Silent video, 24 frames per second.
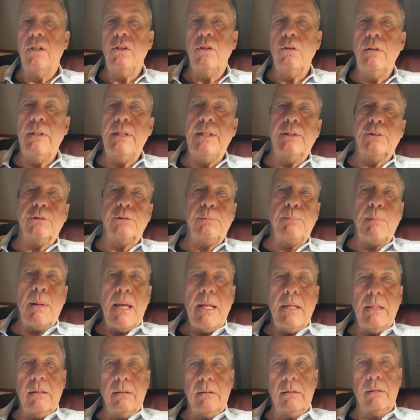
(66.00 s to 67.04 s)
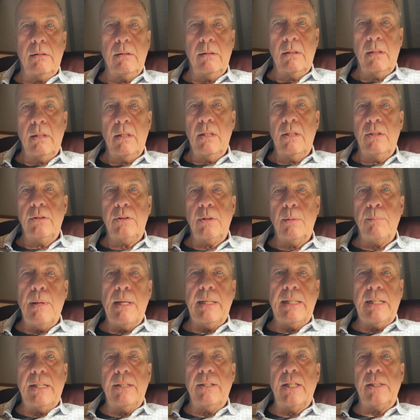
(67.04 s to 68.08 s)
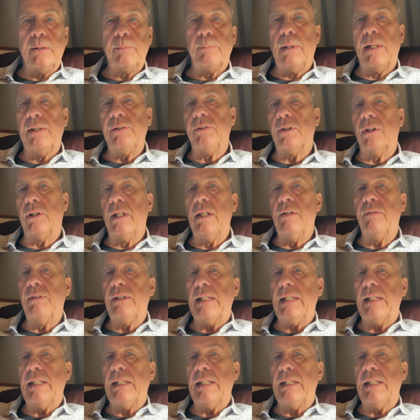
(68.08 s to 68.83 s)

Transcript: you need to spend to make it a nice place to live